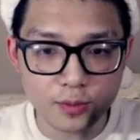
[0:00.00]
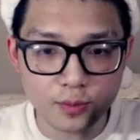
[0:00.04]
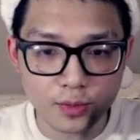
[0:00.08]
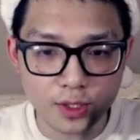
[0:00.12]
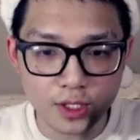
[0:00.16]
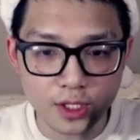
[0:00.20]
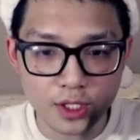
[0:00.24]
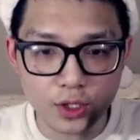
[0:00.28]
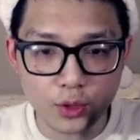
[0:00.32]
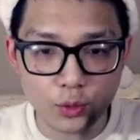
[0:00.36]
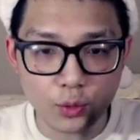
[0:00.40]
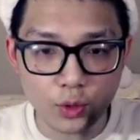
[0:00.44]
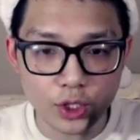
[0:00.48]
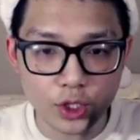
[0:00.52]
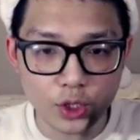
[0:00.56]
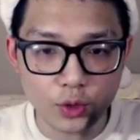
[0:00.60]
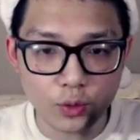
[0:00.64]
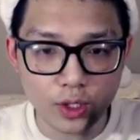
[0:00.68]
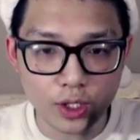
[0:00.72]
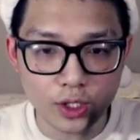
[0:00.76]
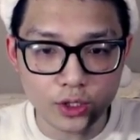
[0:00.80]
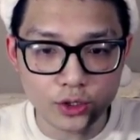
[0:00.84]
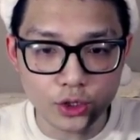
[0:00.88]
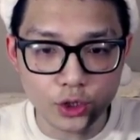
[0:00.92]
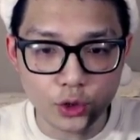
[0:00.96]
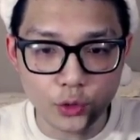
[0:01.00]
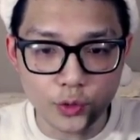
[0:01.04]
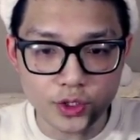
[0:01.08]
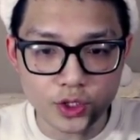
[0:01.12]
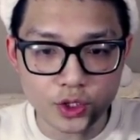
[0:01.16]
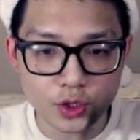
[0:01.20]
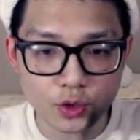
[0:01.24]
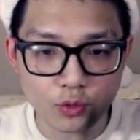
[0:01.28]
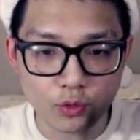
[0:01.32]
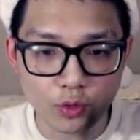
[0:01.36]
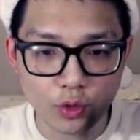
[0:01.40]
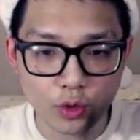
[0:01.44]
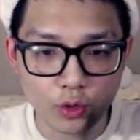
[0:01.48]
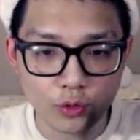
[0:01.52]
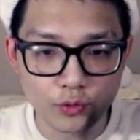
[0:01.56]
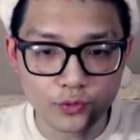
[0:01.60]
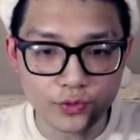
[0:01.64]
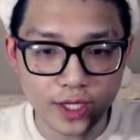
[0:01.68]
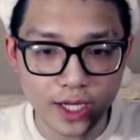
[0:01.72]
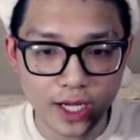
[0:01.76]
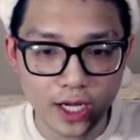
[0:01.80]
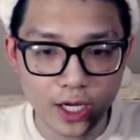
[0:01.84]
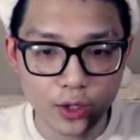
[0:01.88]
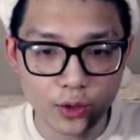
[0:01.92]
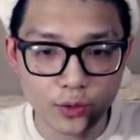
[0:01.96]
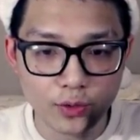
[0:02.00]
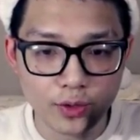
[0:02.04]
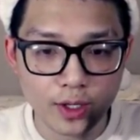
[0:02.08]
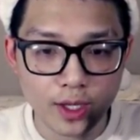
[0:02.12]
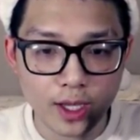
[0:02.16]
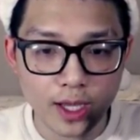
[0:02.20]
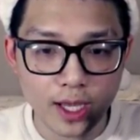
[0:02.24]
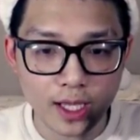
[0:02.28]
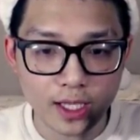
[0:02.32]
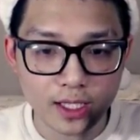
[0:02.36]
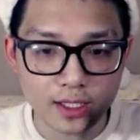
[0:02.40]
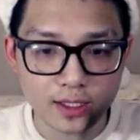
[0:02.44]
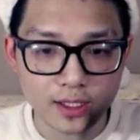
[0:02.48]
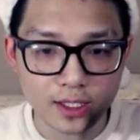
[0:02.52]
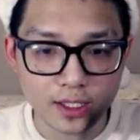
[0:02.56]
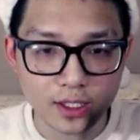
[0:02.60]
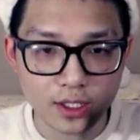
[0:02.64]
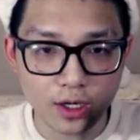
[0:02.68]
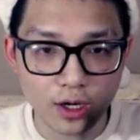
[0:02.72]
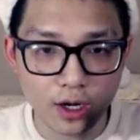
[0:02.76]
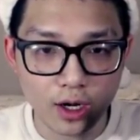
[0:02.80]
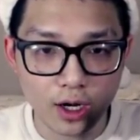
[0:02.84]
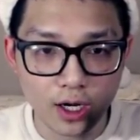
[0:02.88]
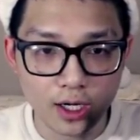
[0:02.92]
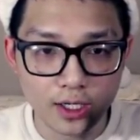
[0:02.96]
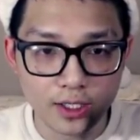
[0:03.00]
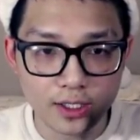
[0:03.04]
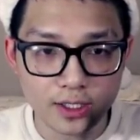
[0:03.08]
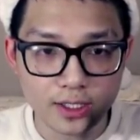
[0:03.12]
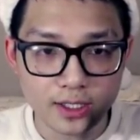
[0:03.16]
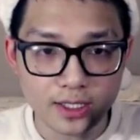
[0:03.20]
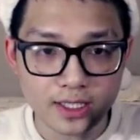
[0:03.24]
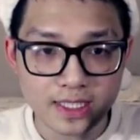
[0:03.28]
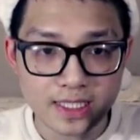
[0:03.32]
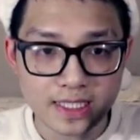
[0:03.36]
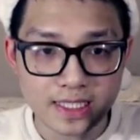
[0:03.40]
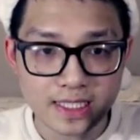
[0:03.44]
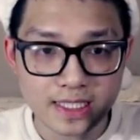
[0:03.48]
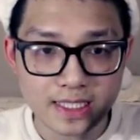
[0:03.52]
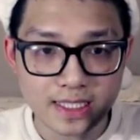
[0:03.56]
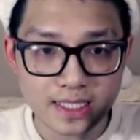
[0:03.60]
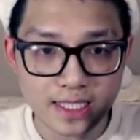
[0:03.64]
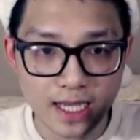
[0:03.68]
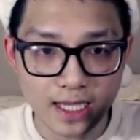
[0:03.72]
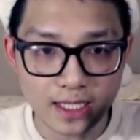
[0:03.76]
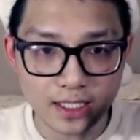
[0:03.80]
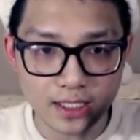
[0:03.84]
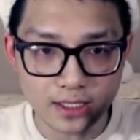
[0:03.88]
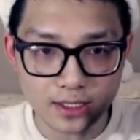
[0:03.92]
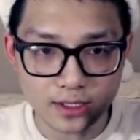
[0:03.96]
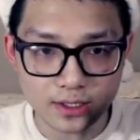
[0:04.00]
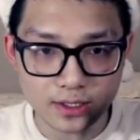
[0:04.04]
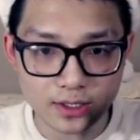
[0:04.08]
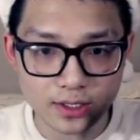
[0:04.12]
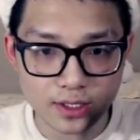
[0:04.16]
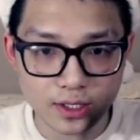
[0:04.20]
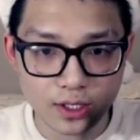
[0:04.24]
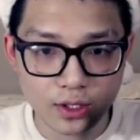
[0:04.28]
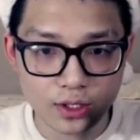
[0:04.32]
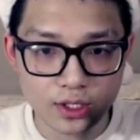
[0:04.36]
Me, what you want to do is scroll down and click on Settings.